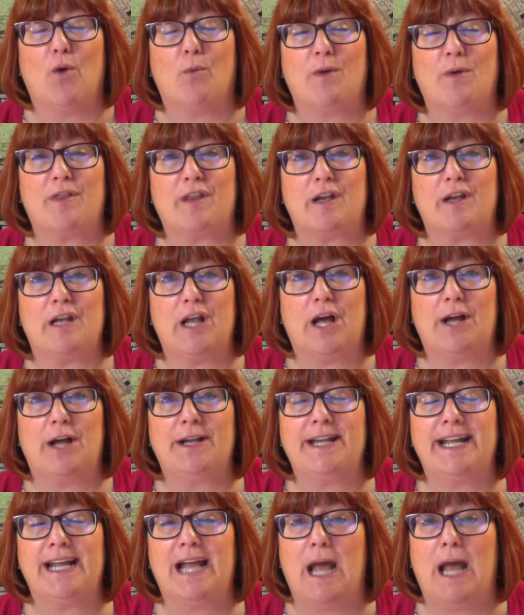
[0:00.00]
with
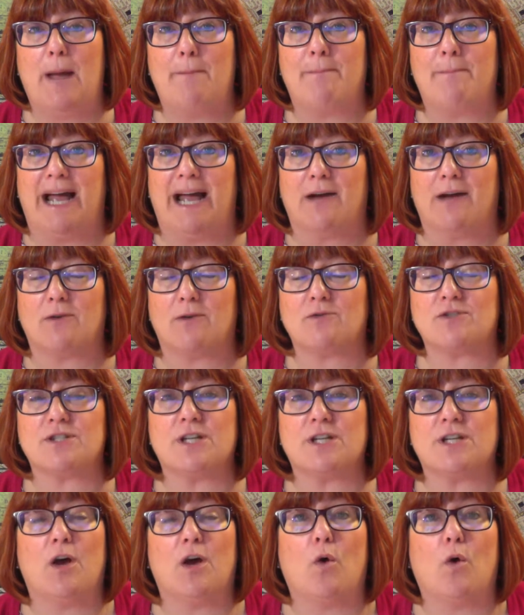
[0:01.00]
learning about
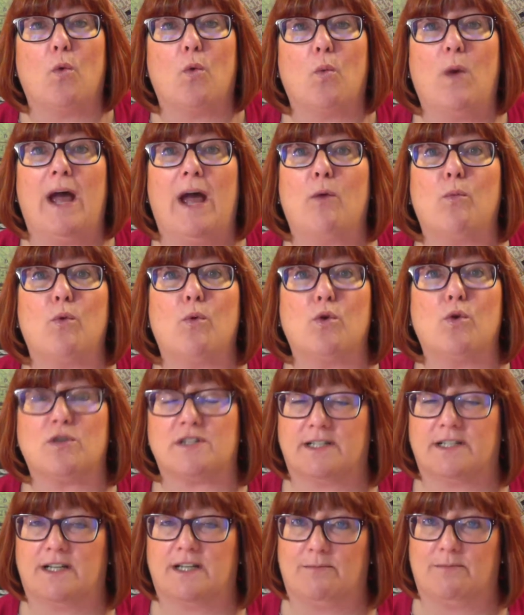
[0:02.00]
where
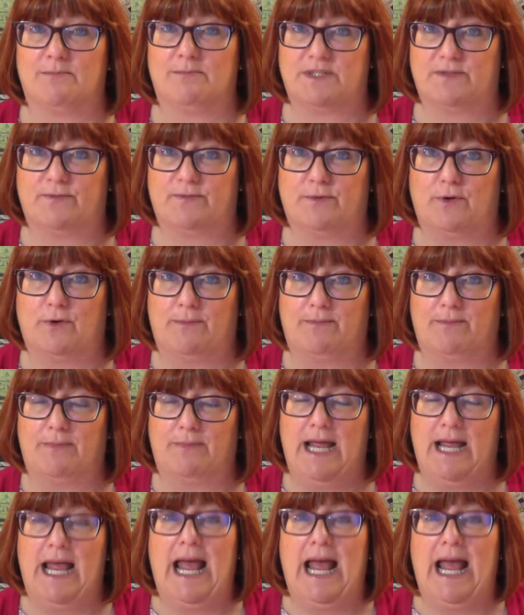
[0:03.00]
water comes from.